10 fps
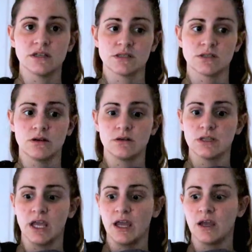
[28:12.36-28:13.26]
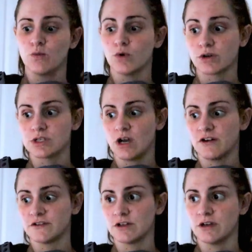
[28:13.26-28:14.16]
installed a water
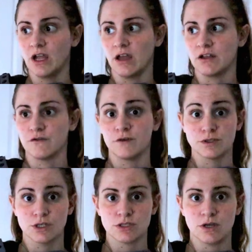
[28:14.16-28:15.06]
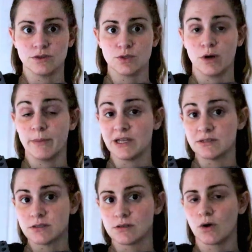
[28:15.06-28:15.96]
softener and filters onto our
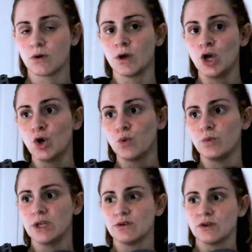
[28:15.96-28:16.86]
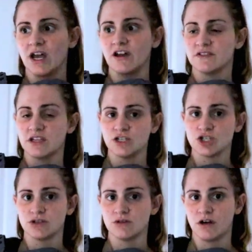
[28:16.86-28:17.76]
mains. So we don't have the
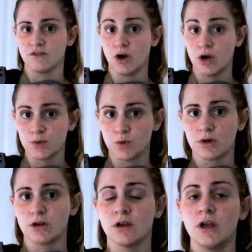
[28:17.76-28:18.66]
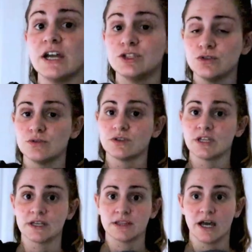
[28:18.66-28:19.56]
issue of hard water. I do
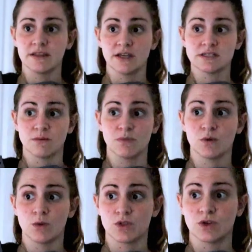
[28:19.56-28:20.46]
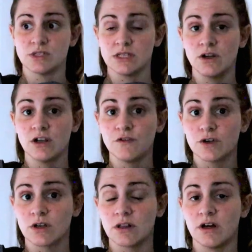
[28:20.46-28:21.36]
think that that's something worth considering if you're
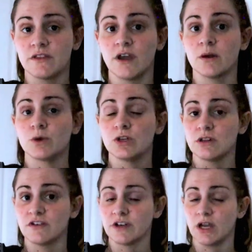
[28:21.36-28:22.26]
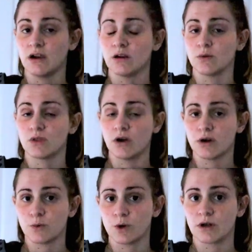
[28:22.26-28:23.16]
in a cloth diaper and you live in an area with
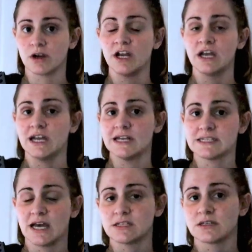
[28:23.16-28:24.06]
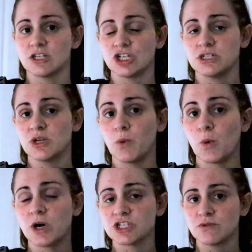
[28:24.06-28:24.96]
hard water, is that's gonna change up your
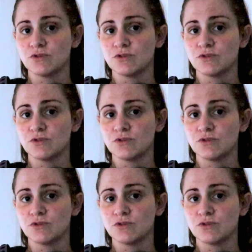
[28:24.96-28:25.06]
washing